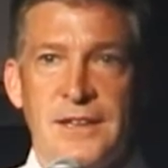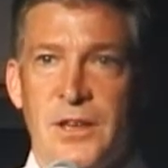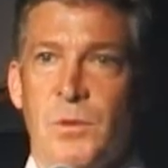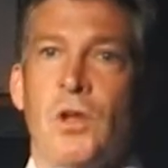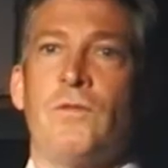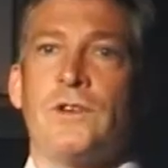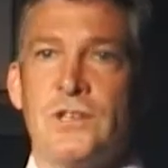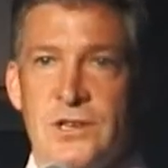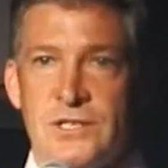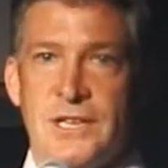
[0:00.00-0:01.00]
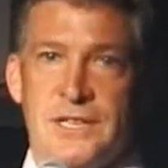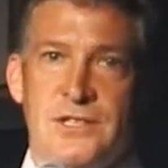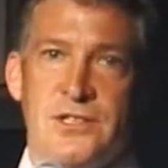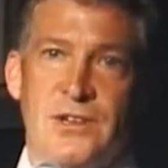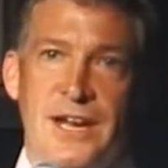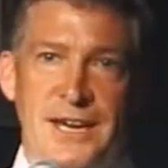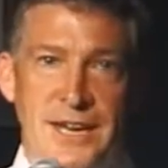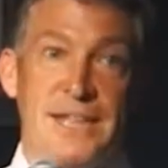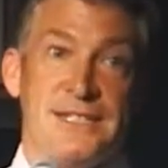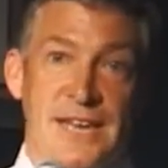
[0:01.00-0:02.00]
that will overturn Citizens
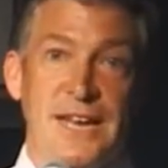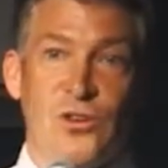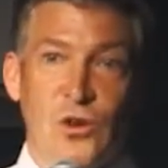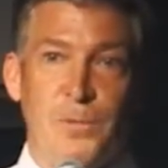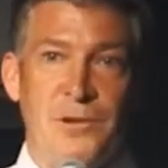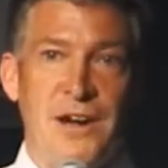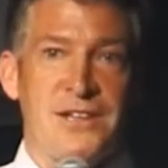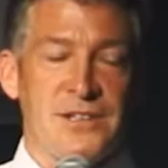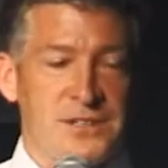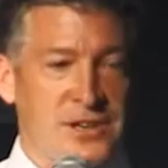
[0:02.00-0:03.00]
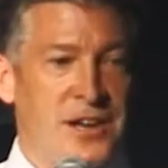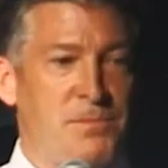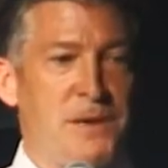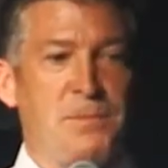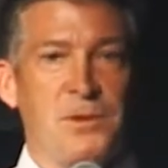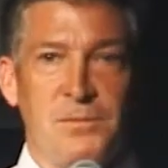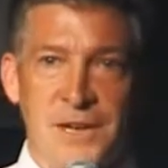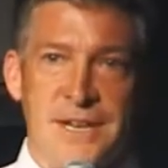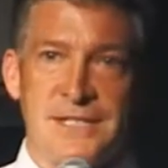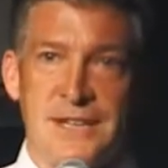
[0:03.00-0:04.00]
United and say corporations are not people,
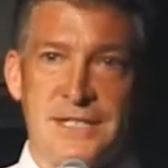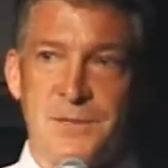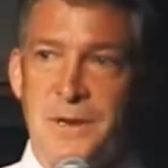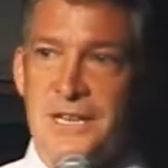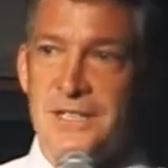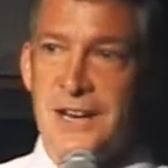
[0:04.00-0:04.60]
money is not speech.